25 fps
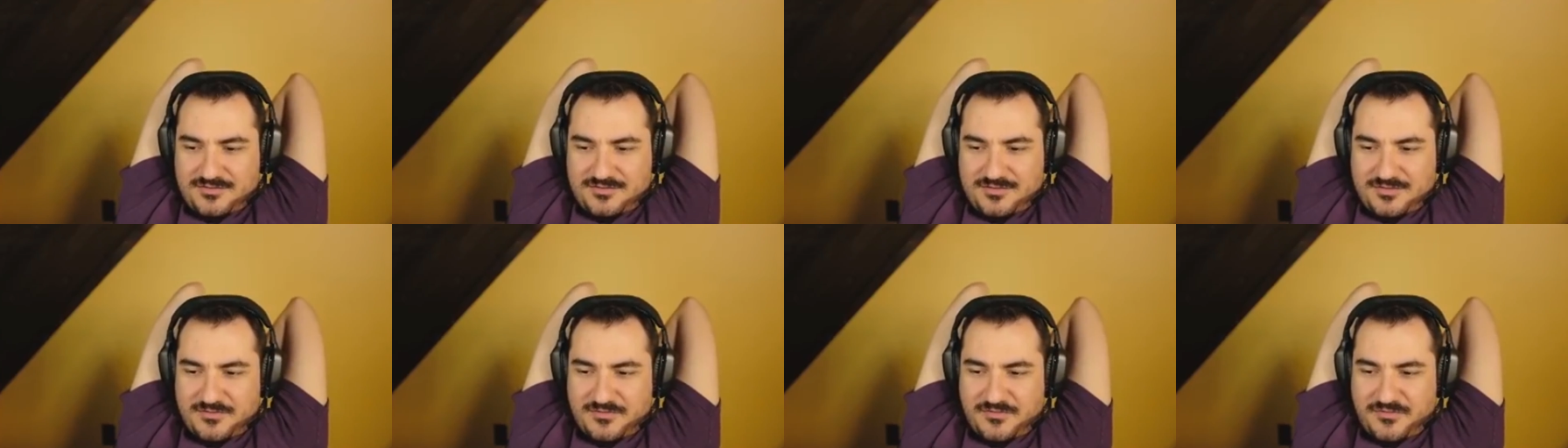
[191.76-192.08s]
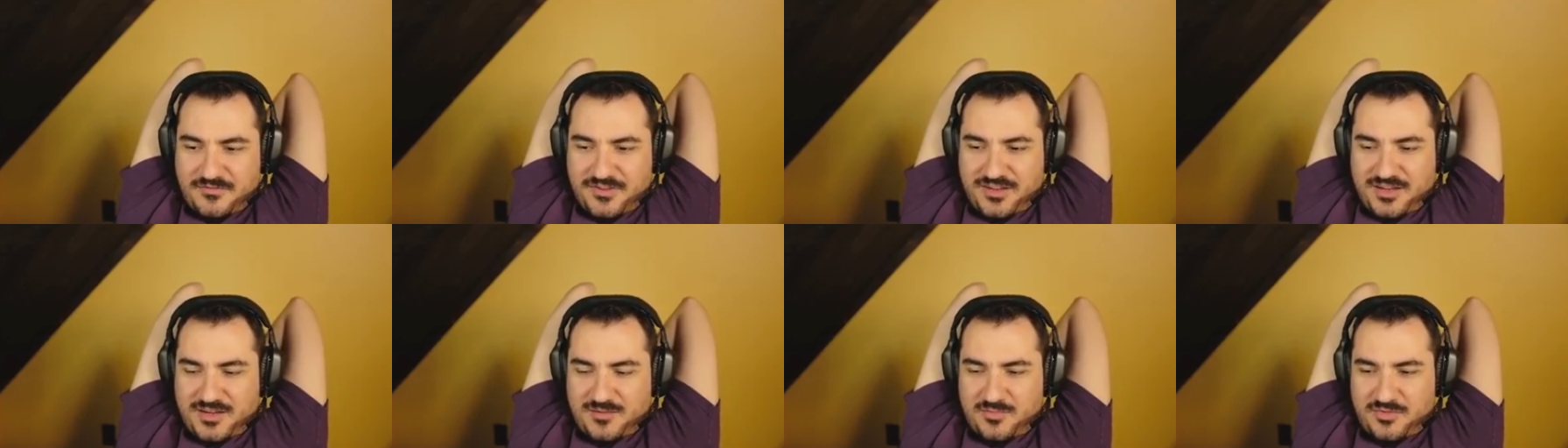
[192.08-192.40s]

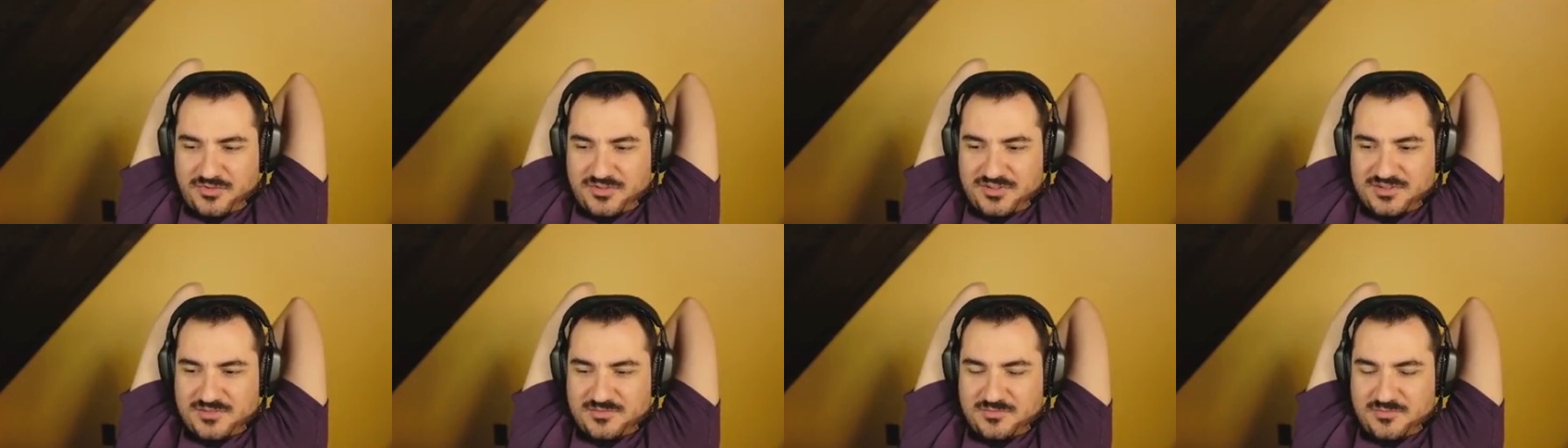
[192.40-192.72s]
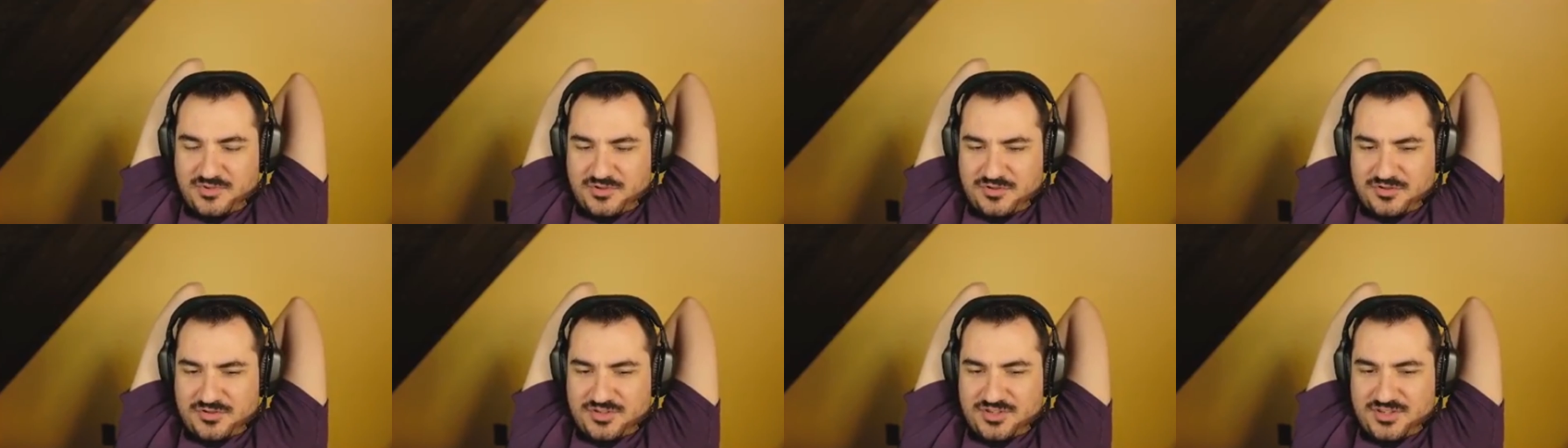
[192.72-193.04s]
fed up with this
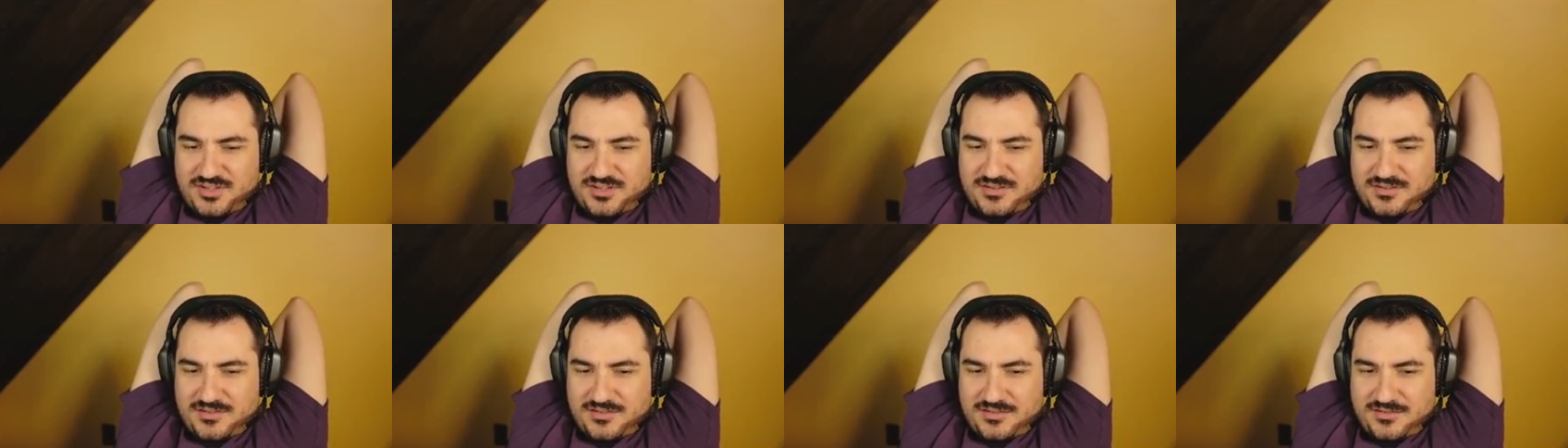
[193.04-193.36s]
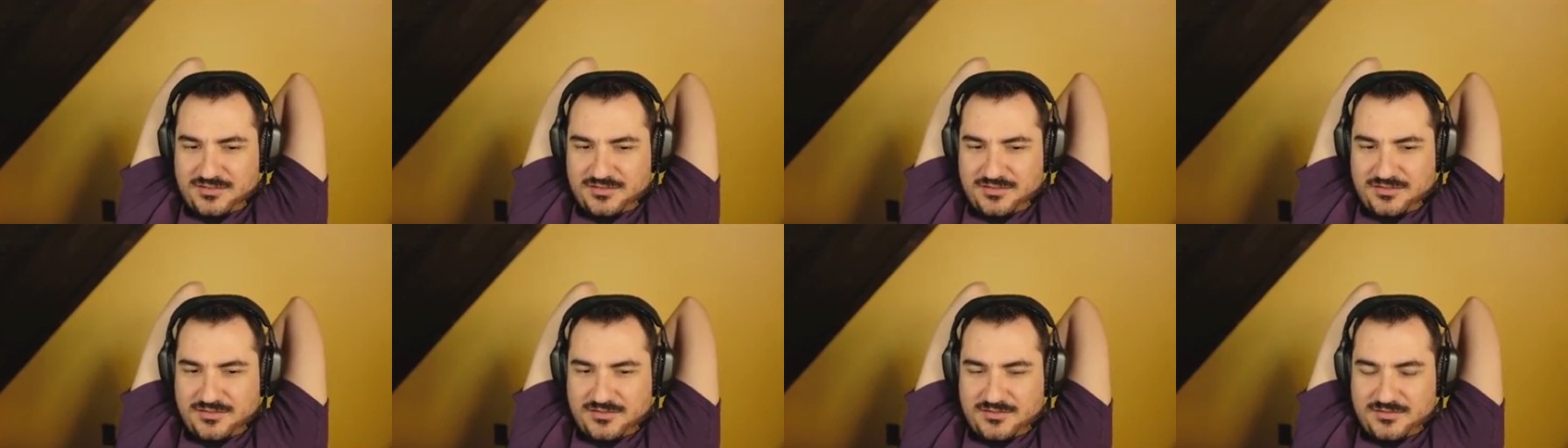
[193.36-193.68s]
bullshit.
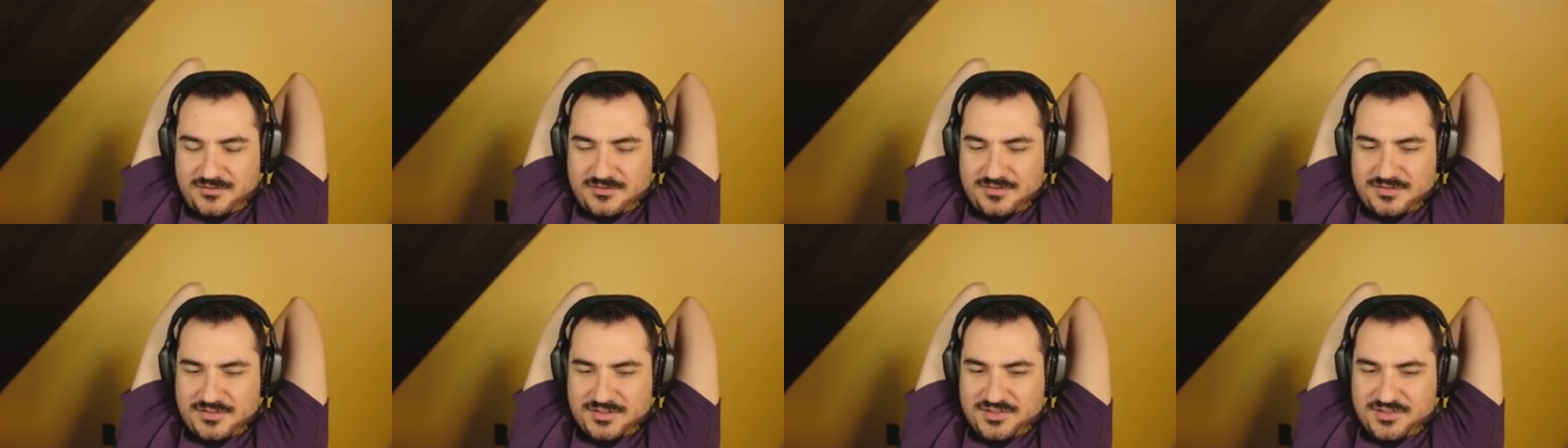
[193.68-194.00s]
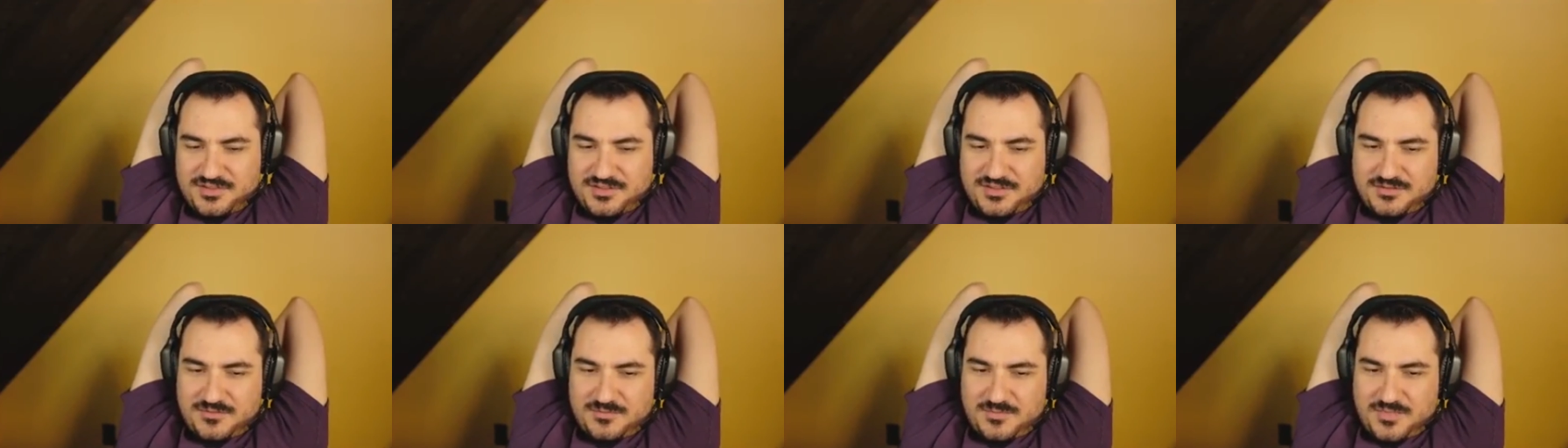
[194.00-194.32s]

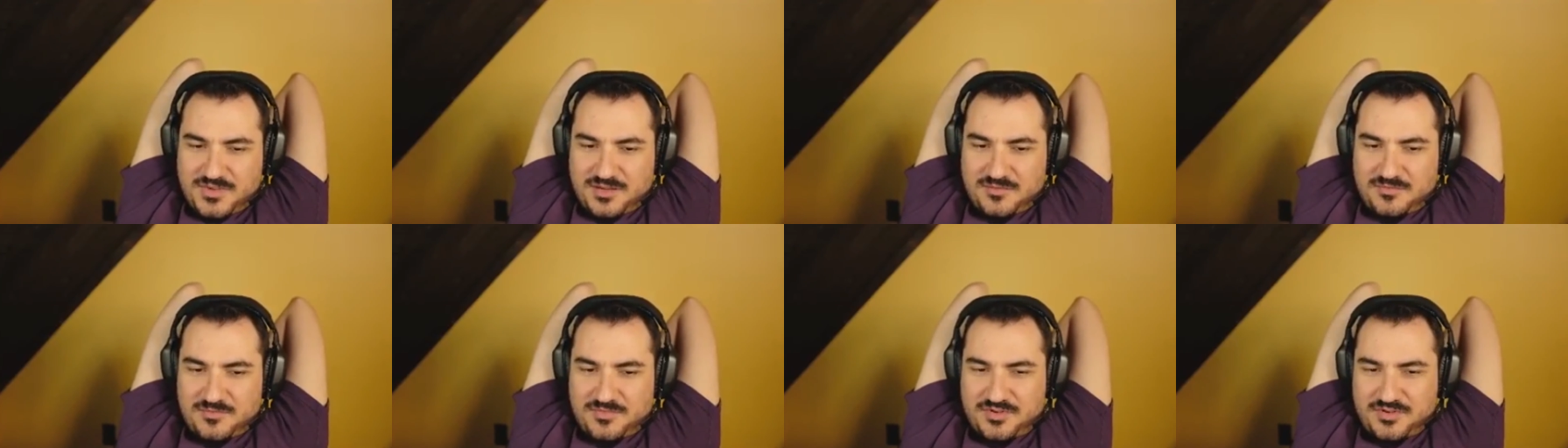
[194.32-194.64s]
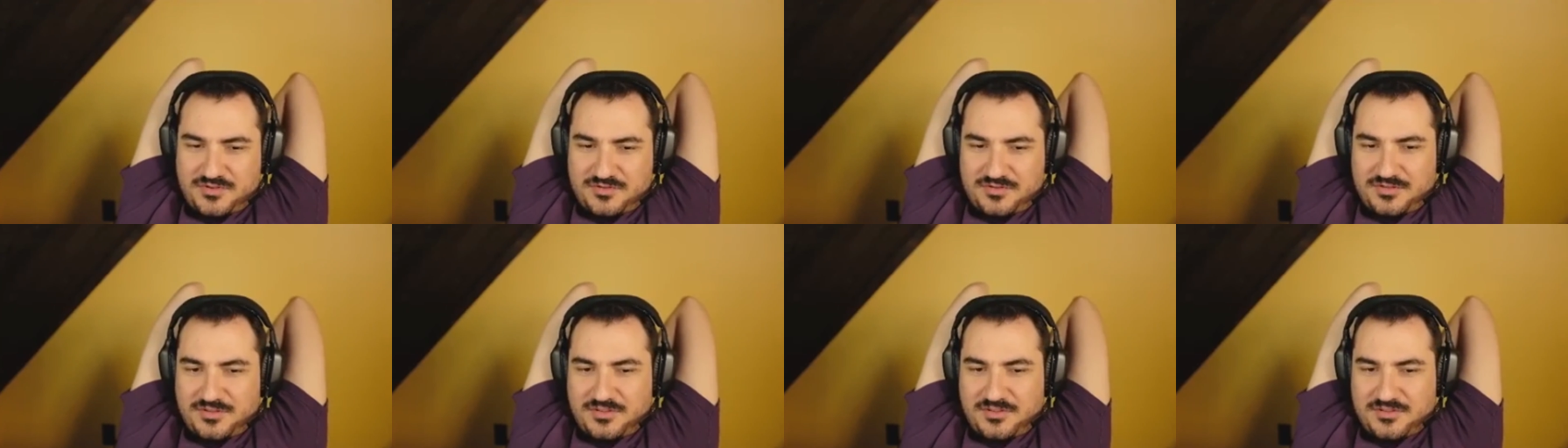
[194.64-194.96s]
So then Ben
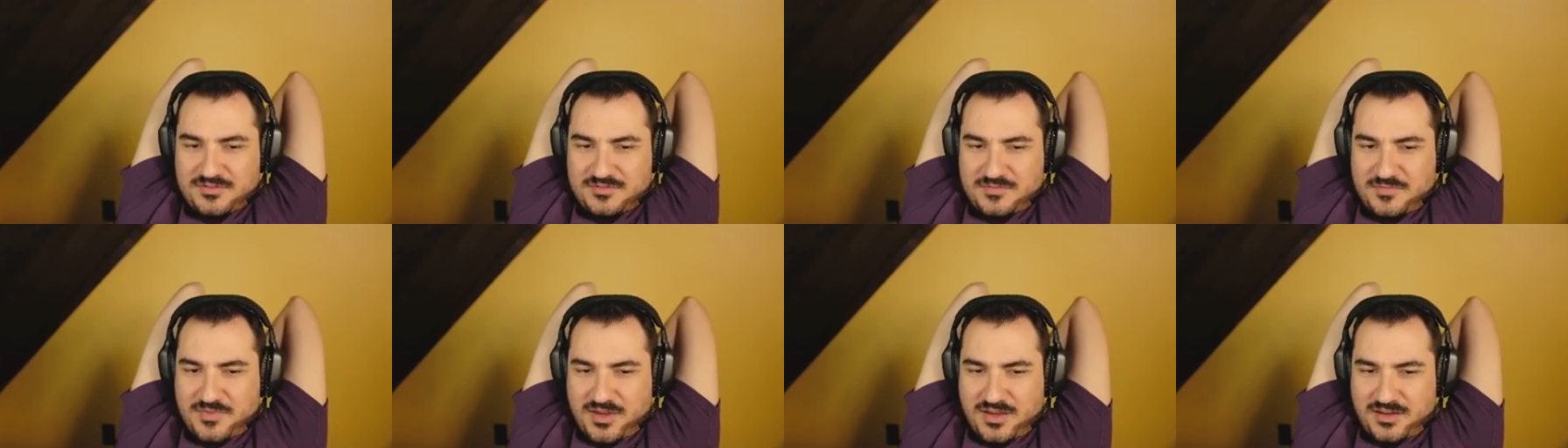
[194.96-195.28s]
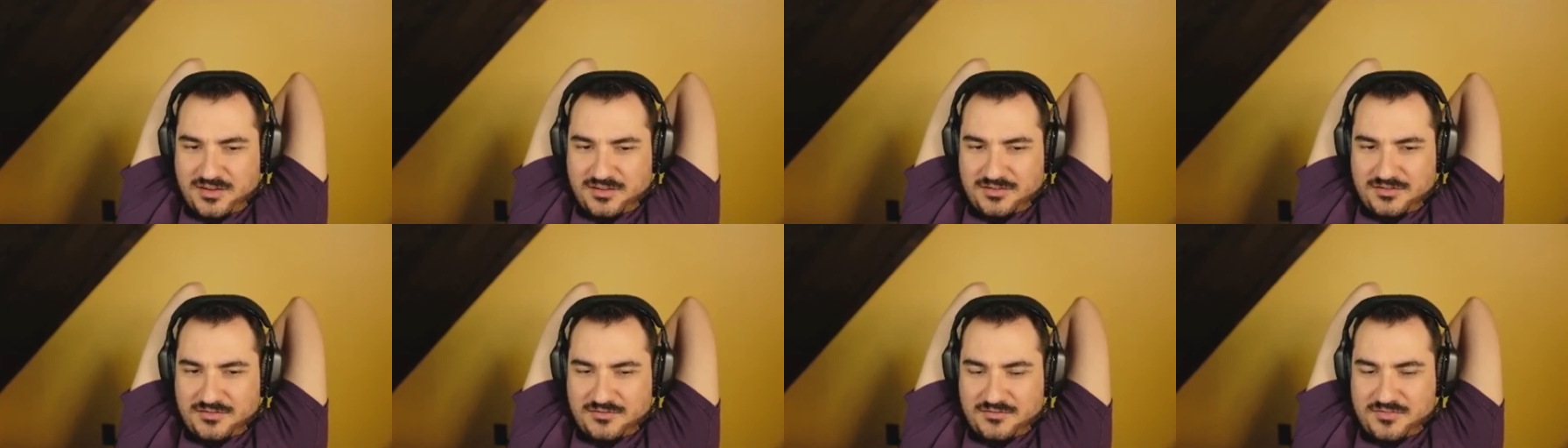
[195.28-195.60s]
Brode goes
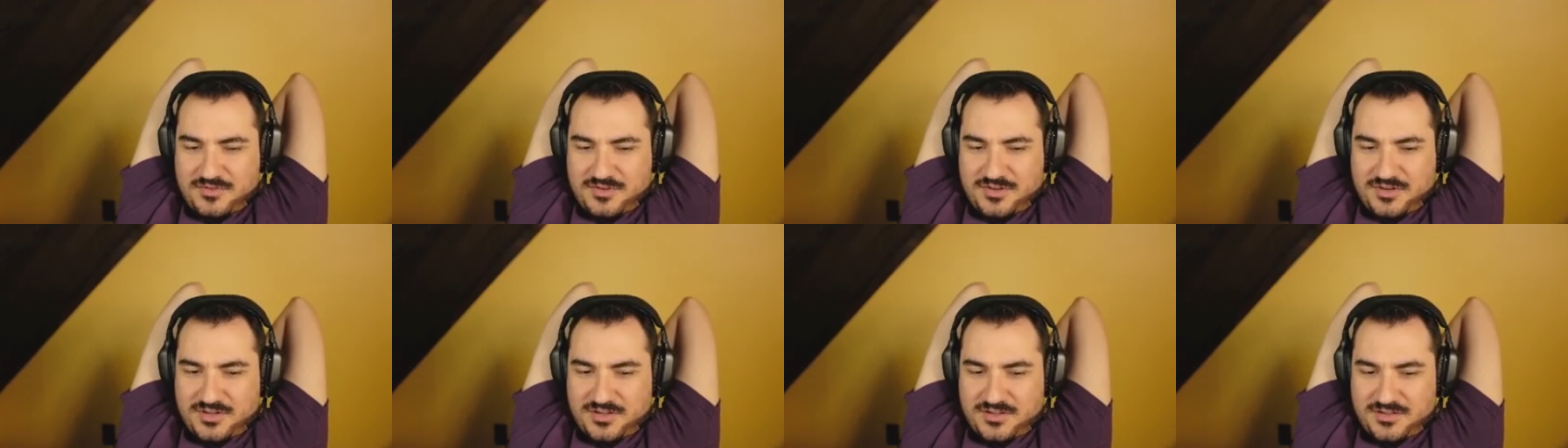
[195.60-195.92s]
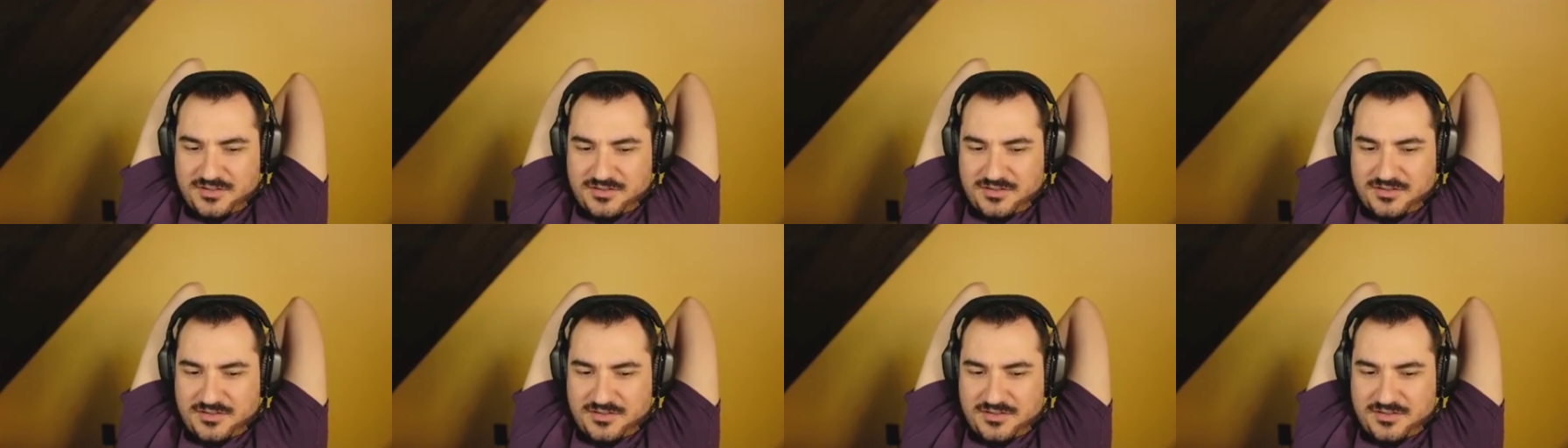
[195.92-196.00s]
back to work.